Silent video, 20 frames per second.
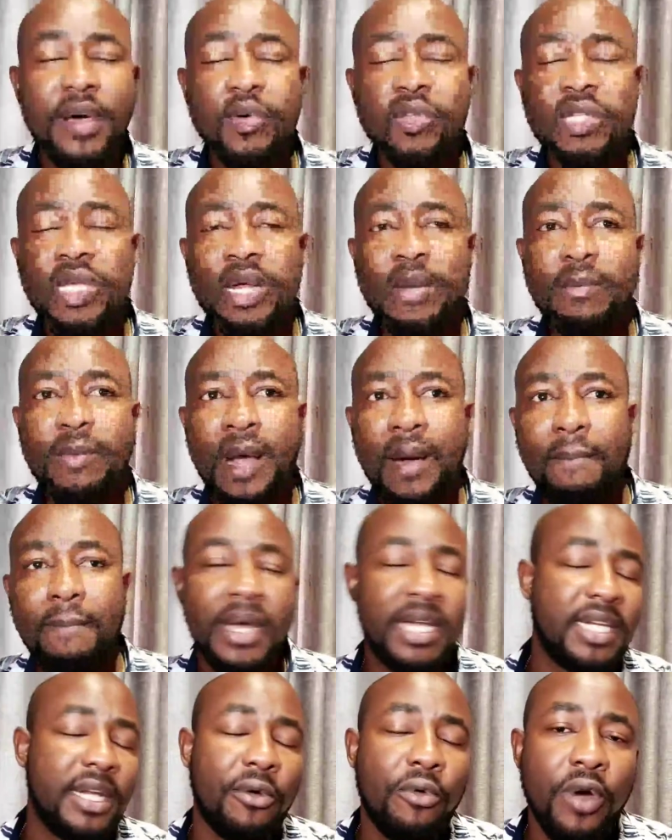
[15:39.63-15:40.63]
was a
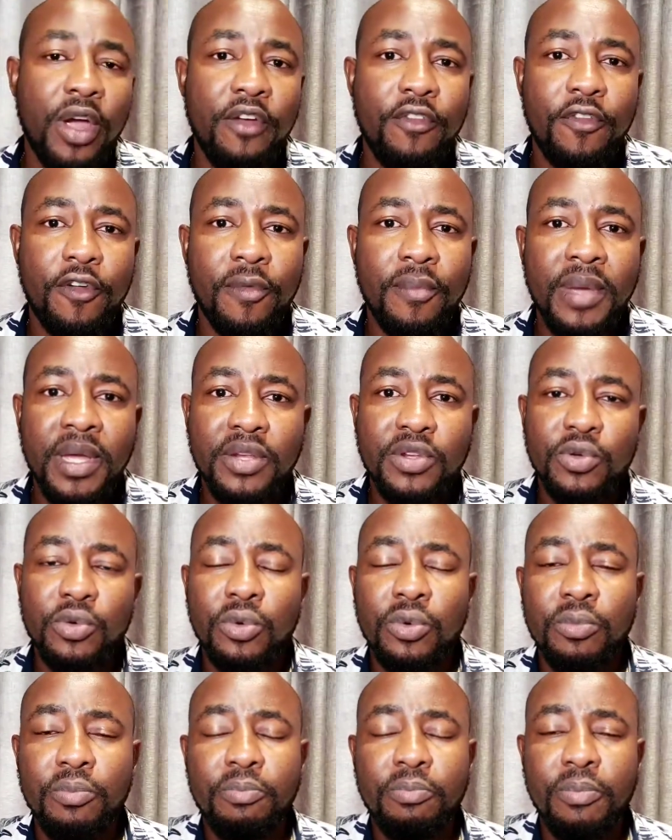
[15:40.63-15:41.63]
better way for me
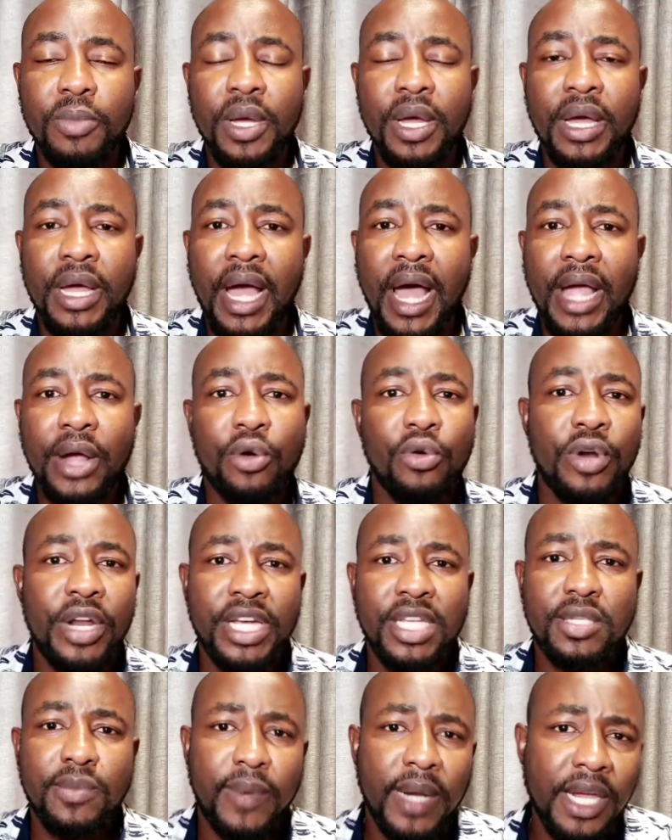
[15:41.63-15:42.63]
to, I could
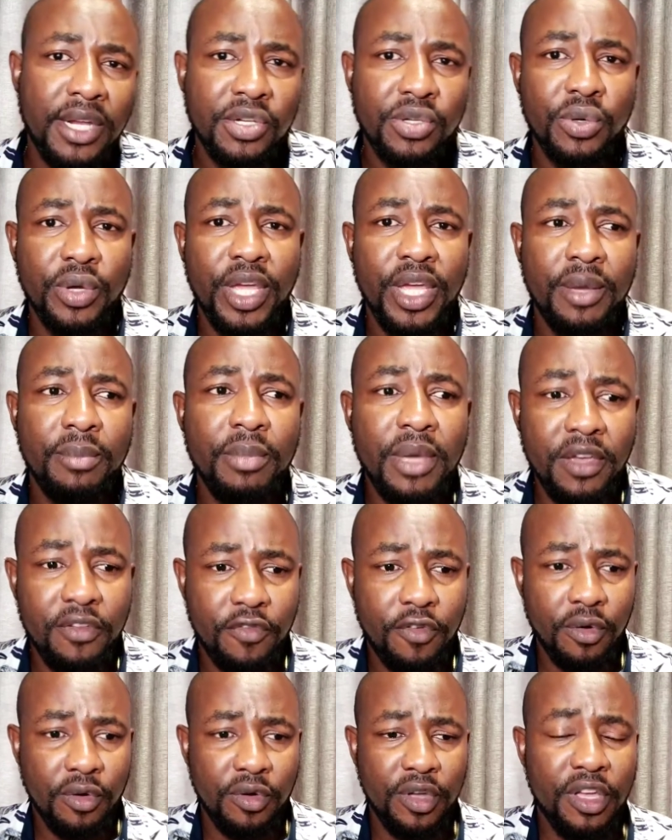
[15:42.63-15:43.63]
explain to him
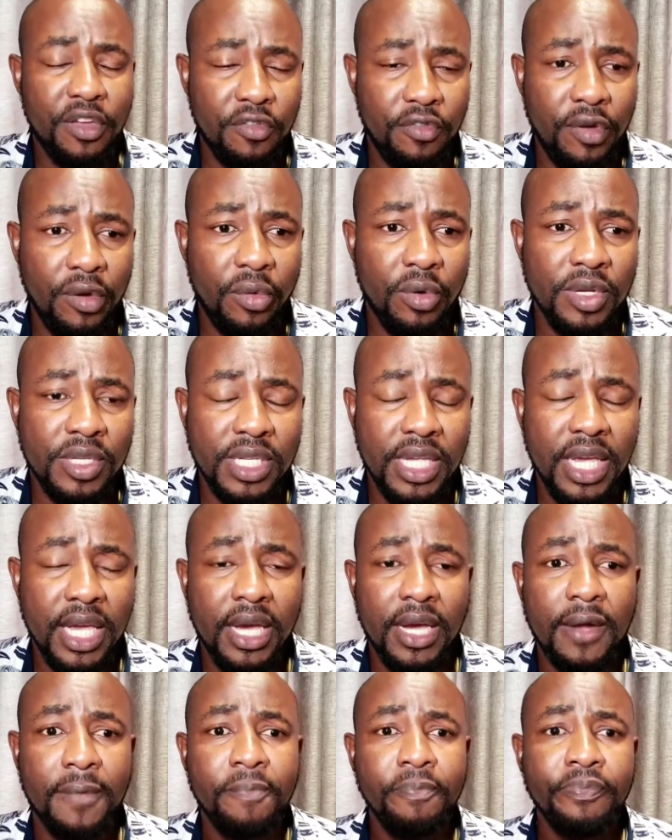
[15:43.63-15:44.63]
if he was
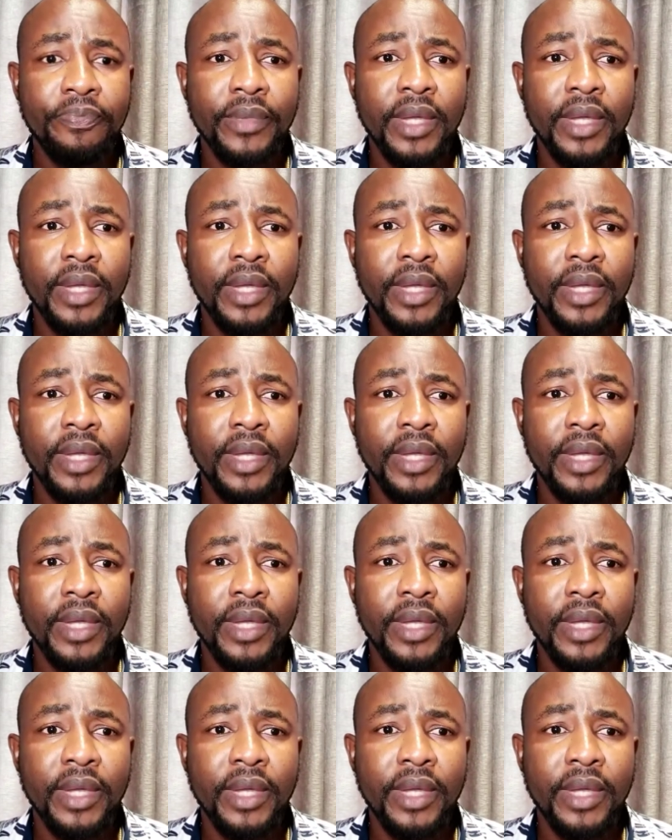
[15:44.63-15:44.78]
here.